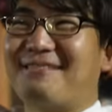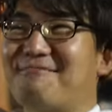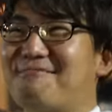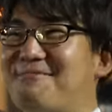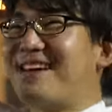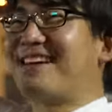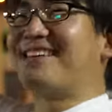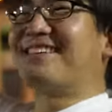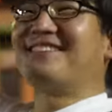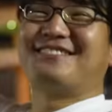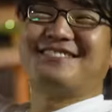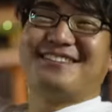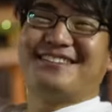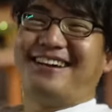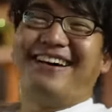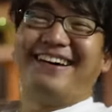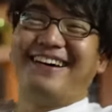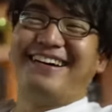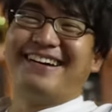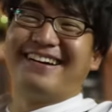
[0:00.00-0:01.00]
the bigger
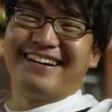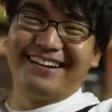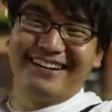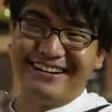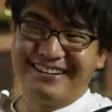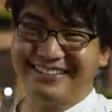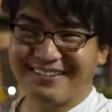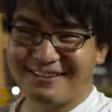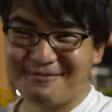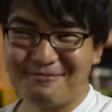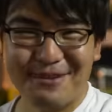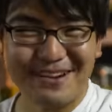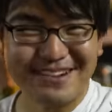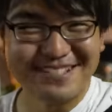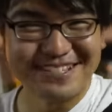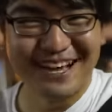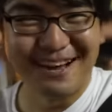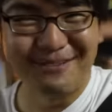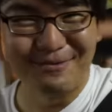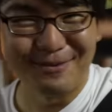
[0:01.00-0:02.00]
star, you know, compared
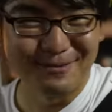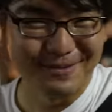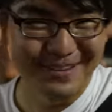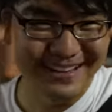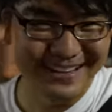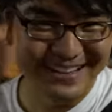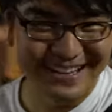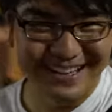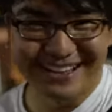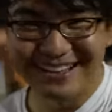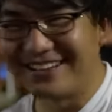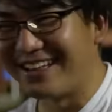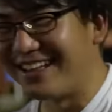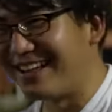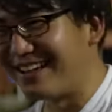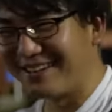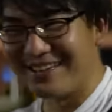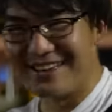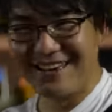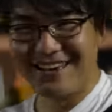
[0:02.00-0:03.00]
to Albo Media and,
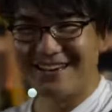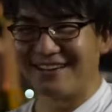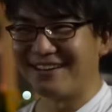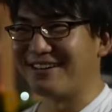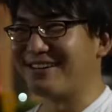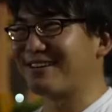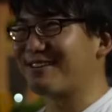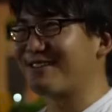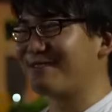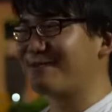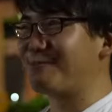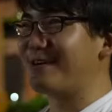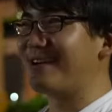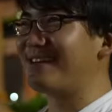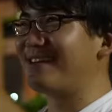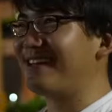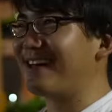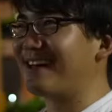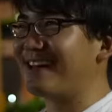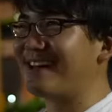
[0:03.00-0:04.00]
uh, you know,
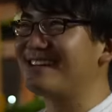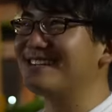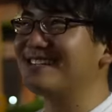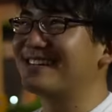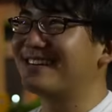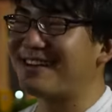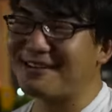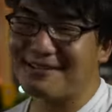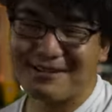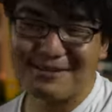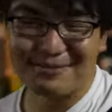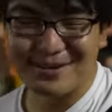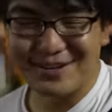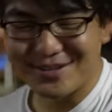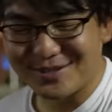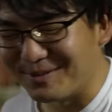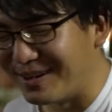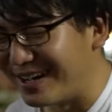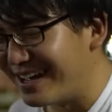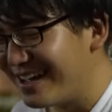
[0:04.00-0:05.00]
compared to like Instagram numbers.
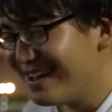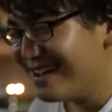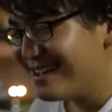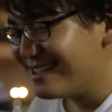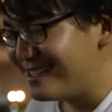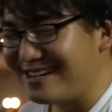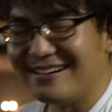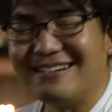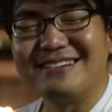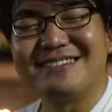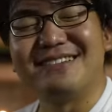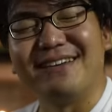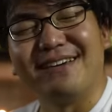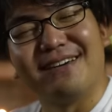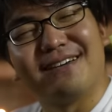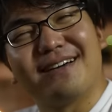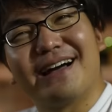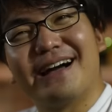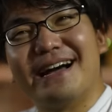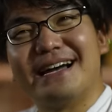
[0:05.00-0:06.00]
But seriously,
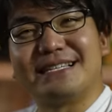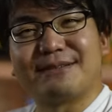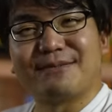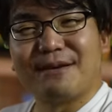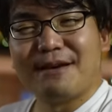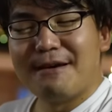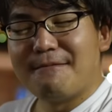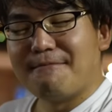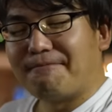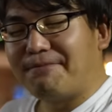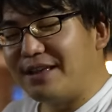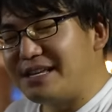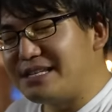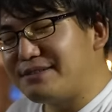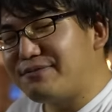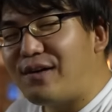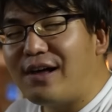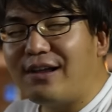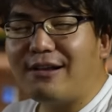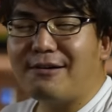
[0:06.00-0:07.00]
guys, please
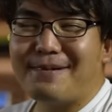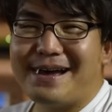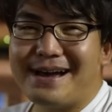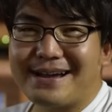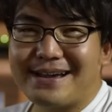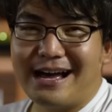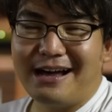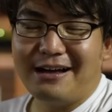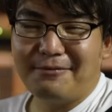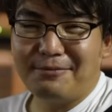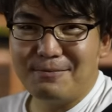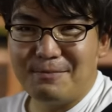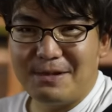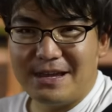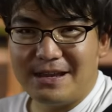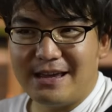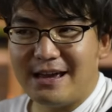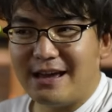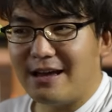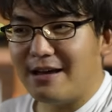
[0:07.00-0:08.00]
follow back Albo
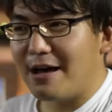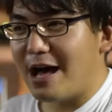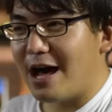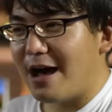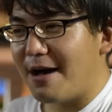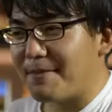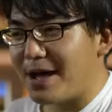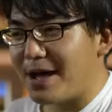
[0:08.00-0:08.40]
Media, um,